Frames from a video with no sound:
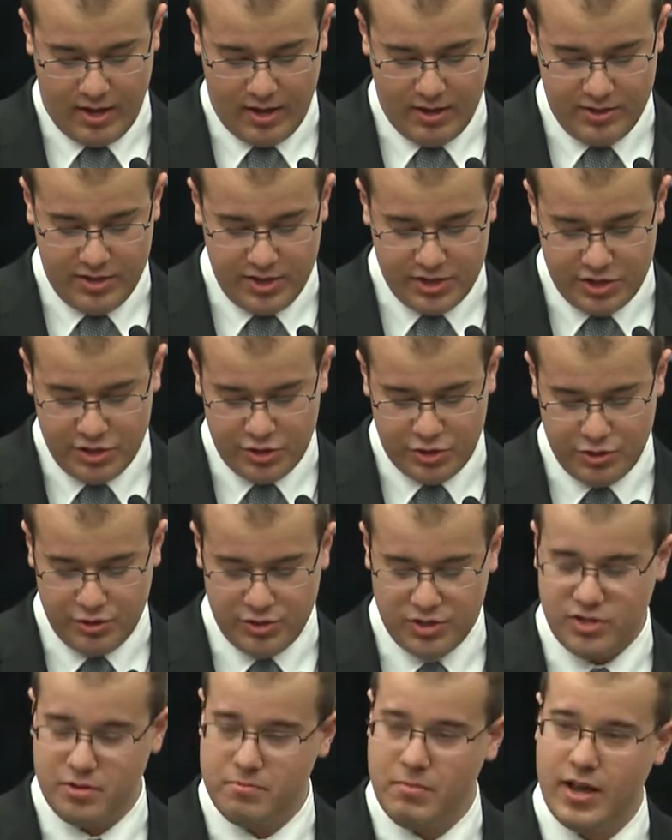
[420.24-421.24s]
This
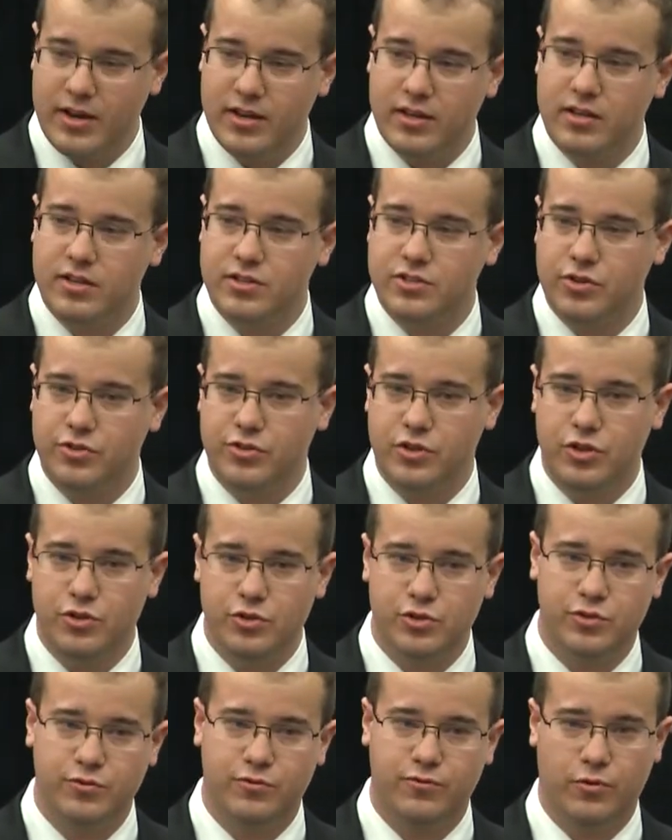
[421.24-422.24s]
issue's thematic is on the
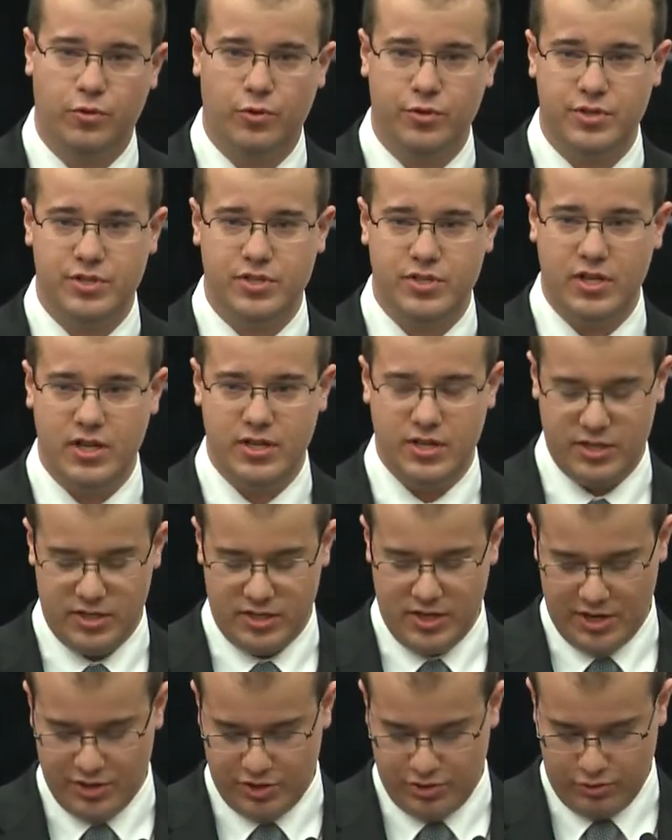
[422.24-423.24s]
use of force in
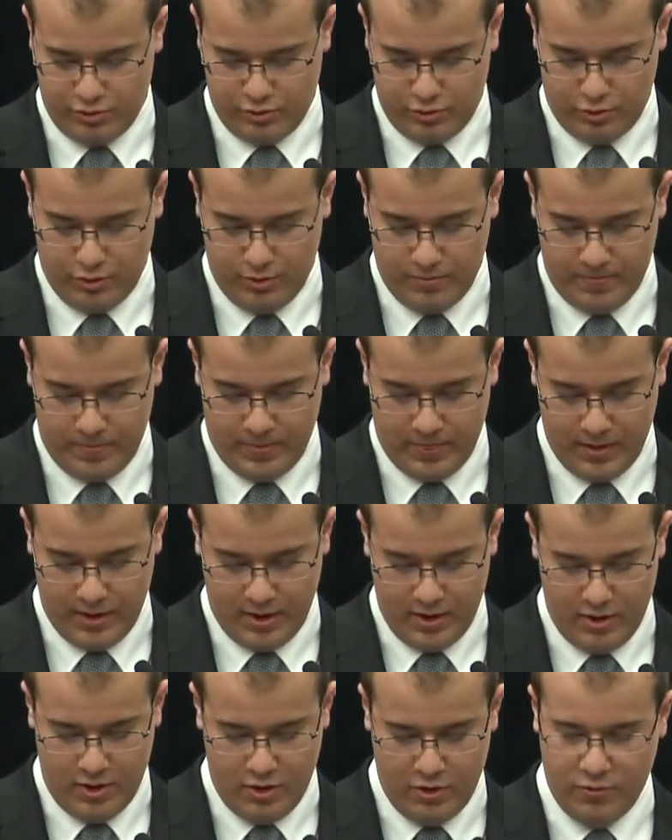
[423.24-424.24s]
international law.
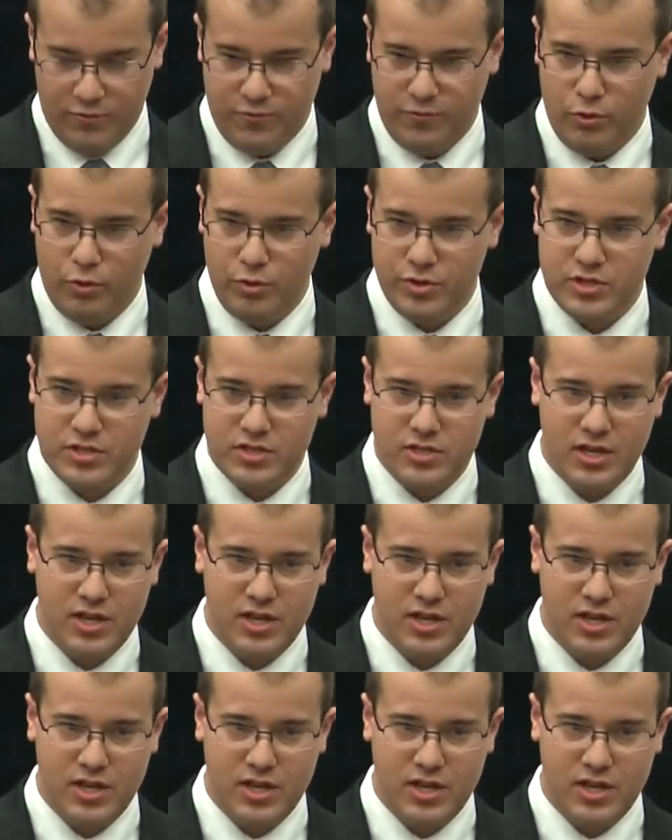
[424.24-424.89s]
Force